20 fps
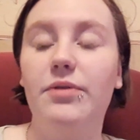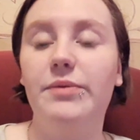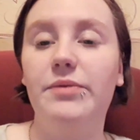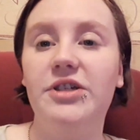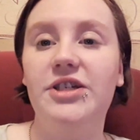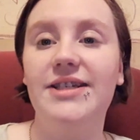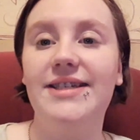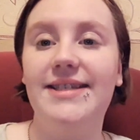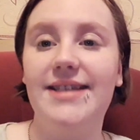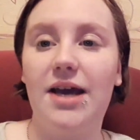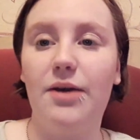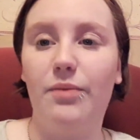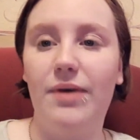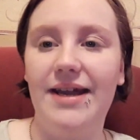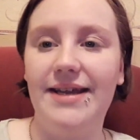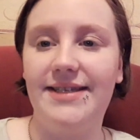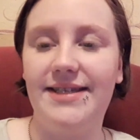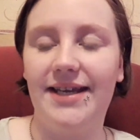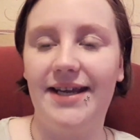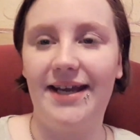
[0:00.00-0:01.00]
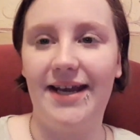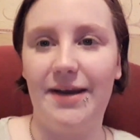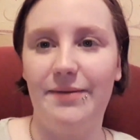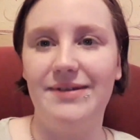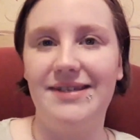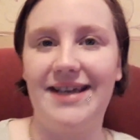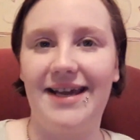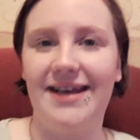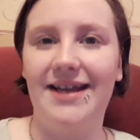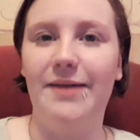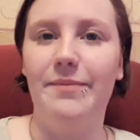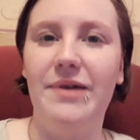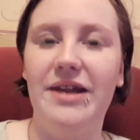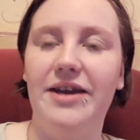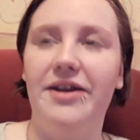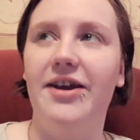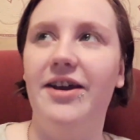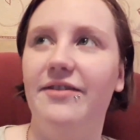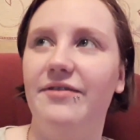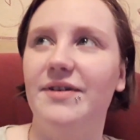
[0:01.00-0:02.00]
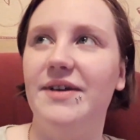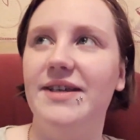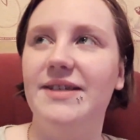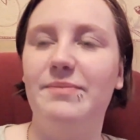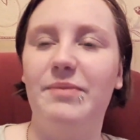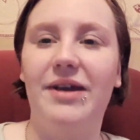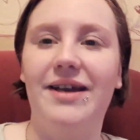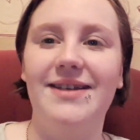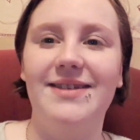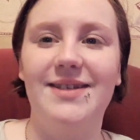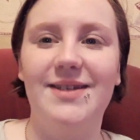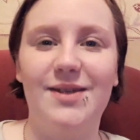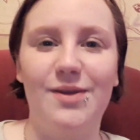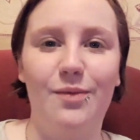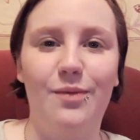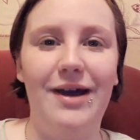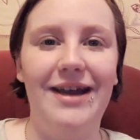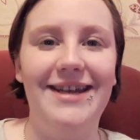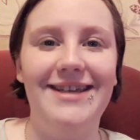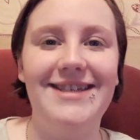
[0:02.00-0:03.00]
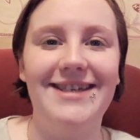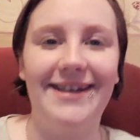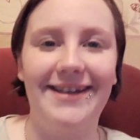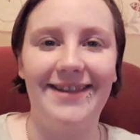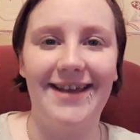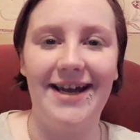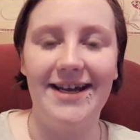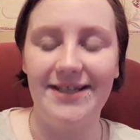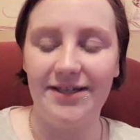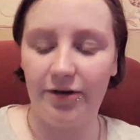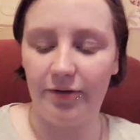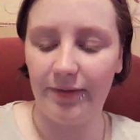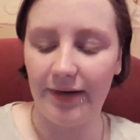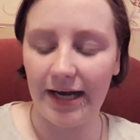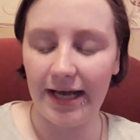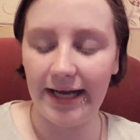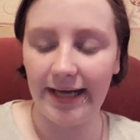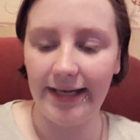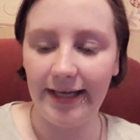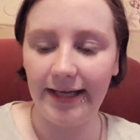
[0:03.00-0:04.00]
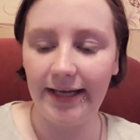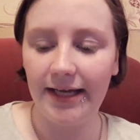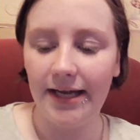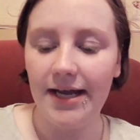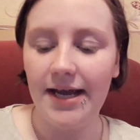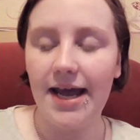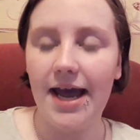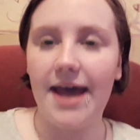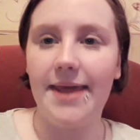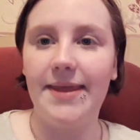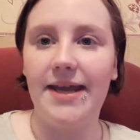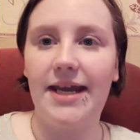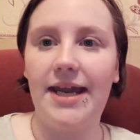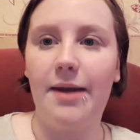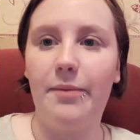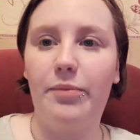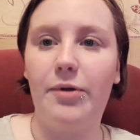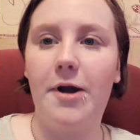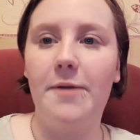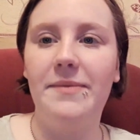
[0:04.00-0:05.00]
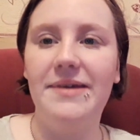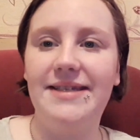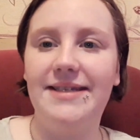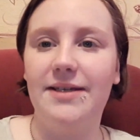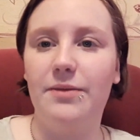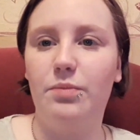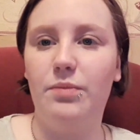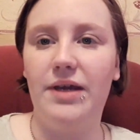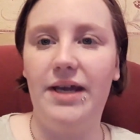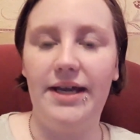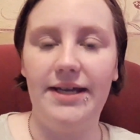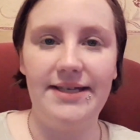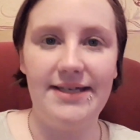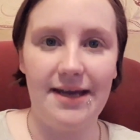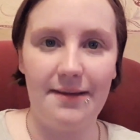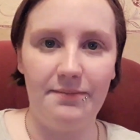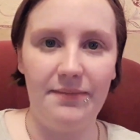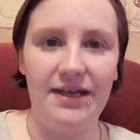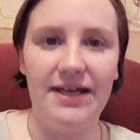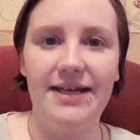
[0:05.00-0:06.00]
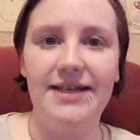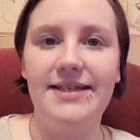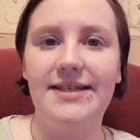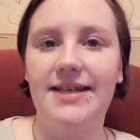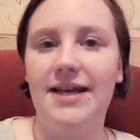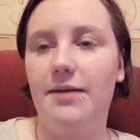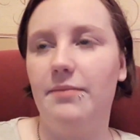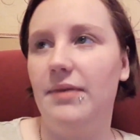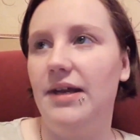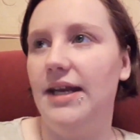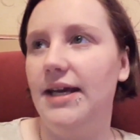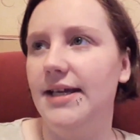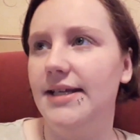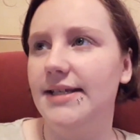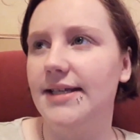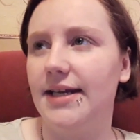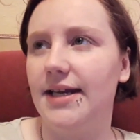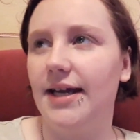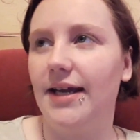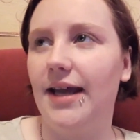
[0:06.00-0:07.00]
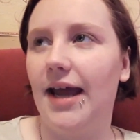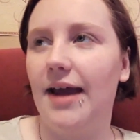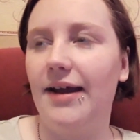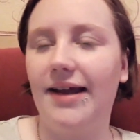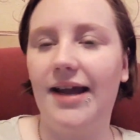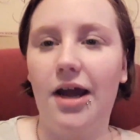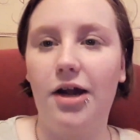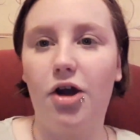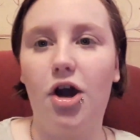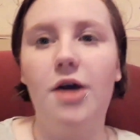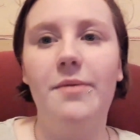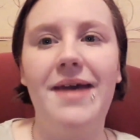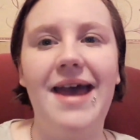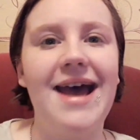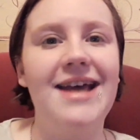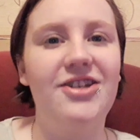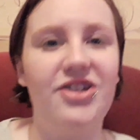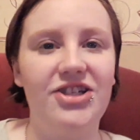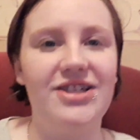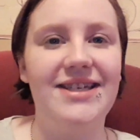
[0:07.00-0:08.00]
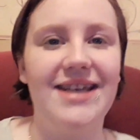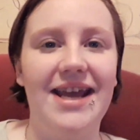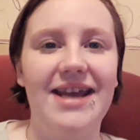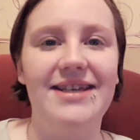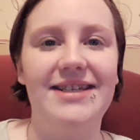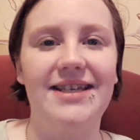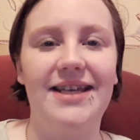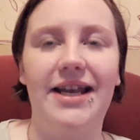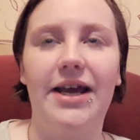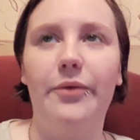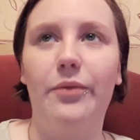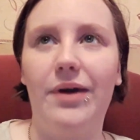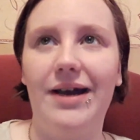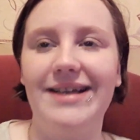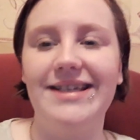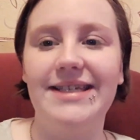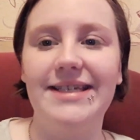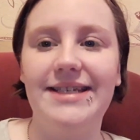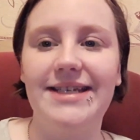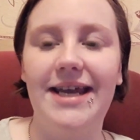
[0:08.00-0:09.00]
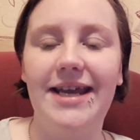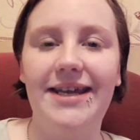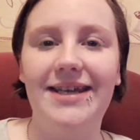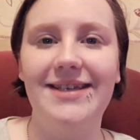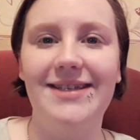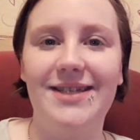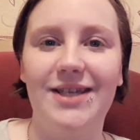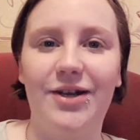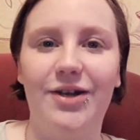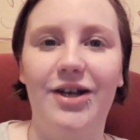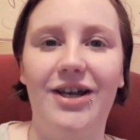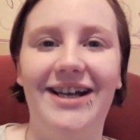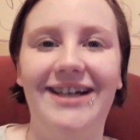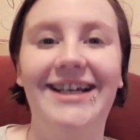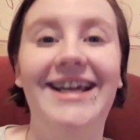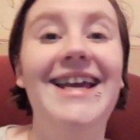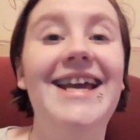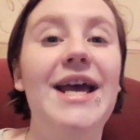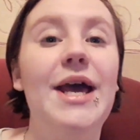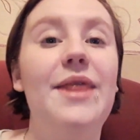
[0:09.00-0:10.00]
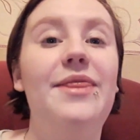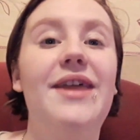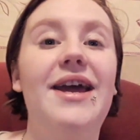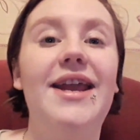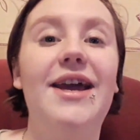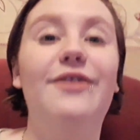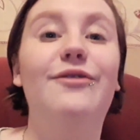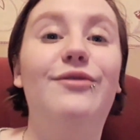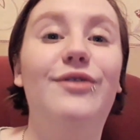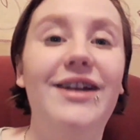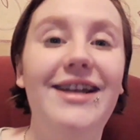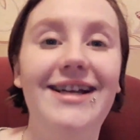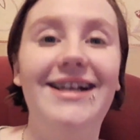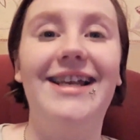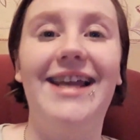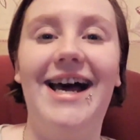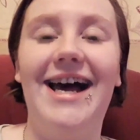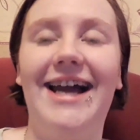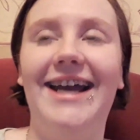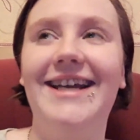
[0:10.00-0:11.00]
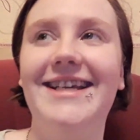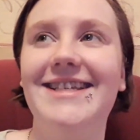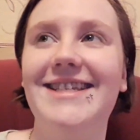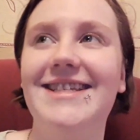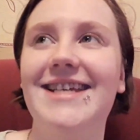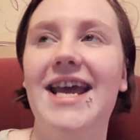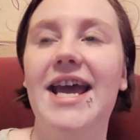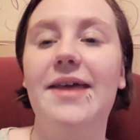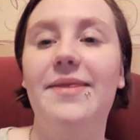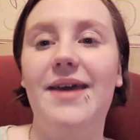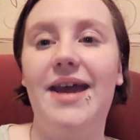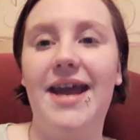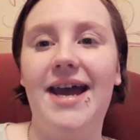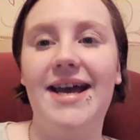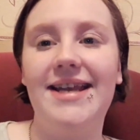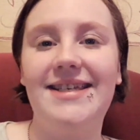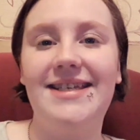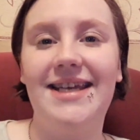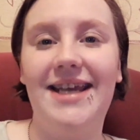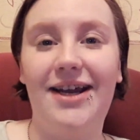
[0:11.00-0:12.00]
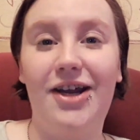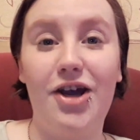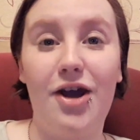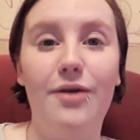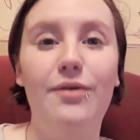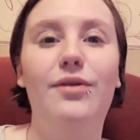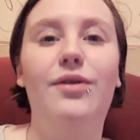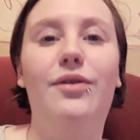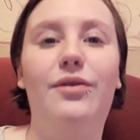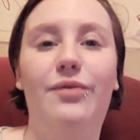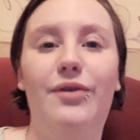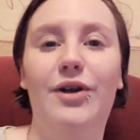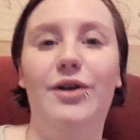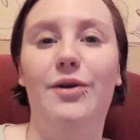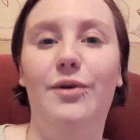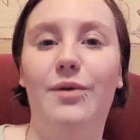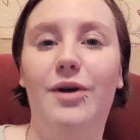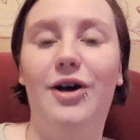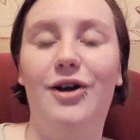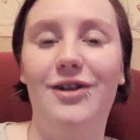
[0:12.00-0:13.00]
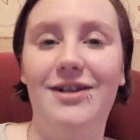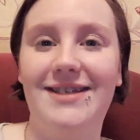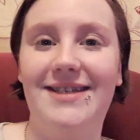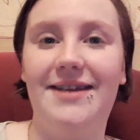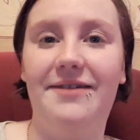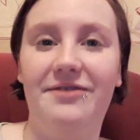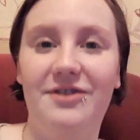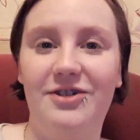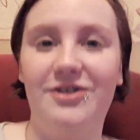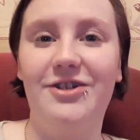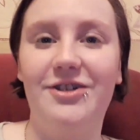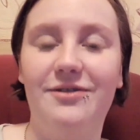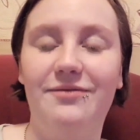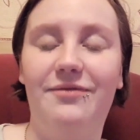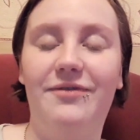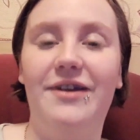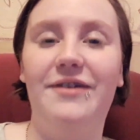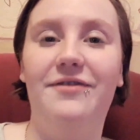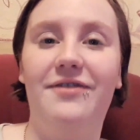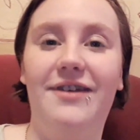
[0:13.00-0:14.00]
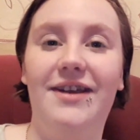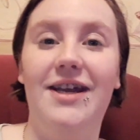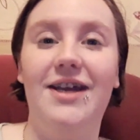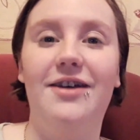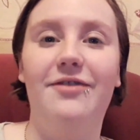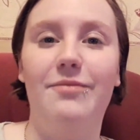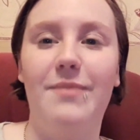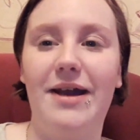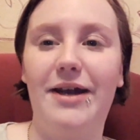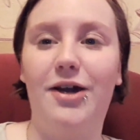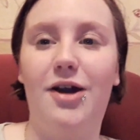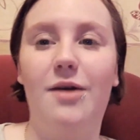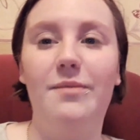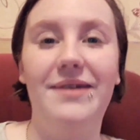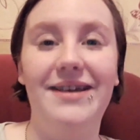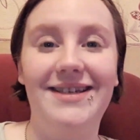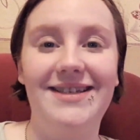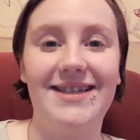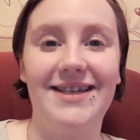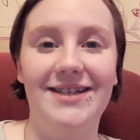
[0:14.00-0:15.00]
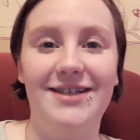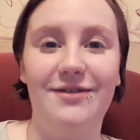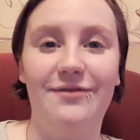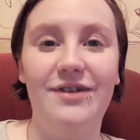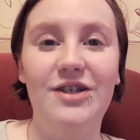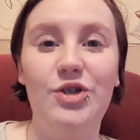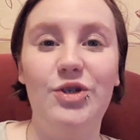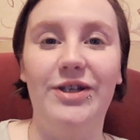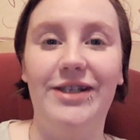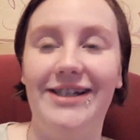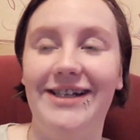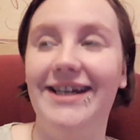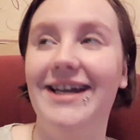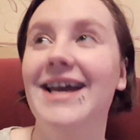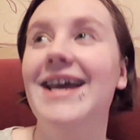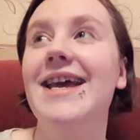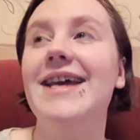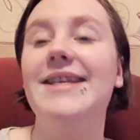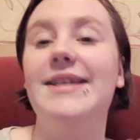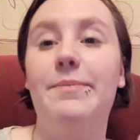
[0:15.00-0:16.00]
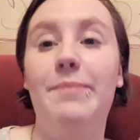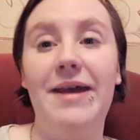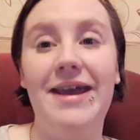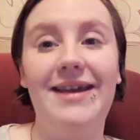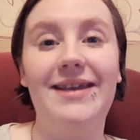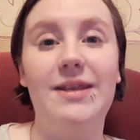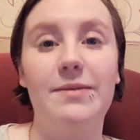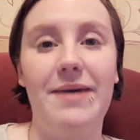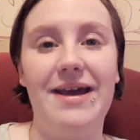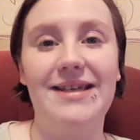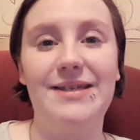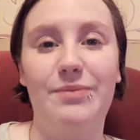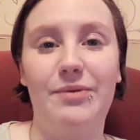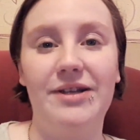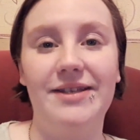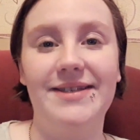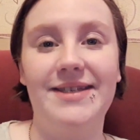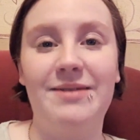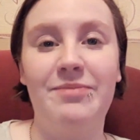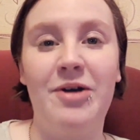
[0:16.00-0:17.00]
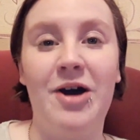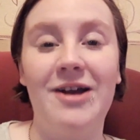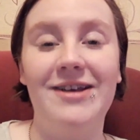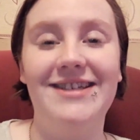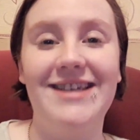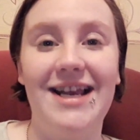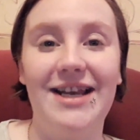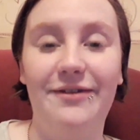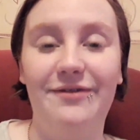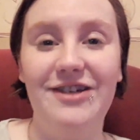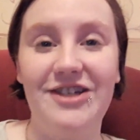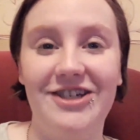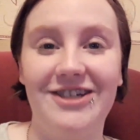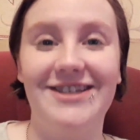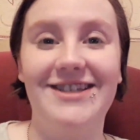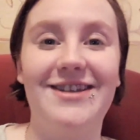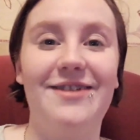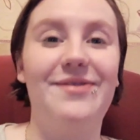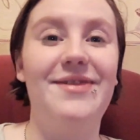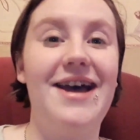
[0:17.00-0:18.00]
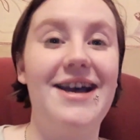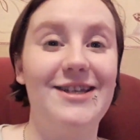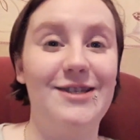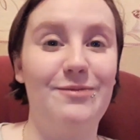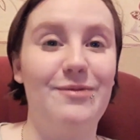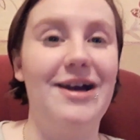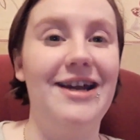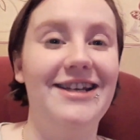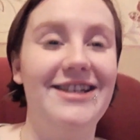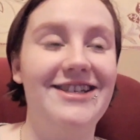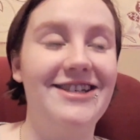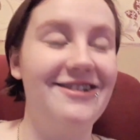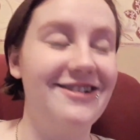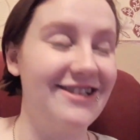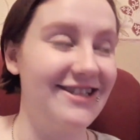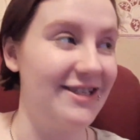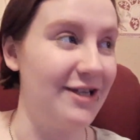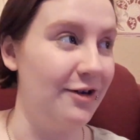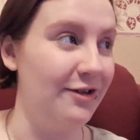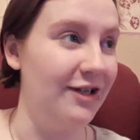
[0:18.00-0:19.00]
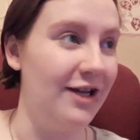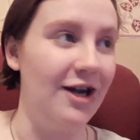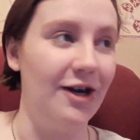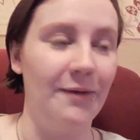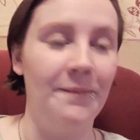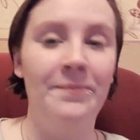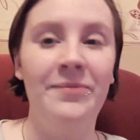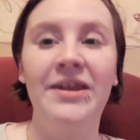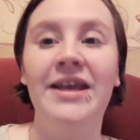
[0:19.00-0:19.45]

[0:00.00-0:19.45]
we were just sat waiting, and I was getting a bit nervous because it's the waiting that I don't like. And they kept promising me 10 minutes, 10 minutes. And I got a bit agitated, like, why is it taking so long? Then I realised they had to go through all 750 of my comics individually to pick the best ones to put on television. So that's why it took so long.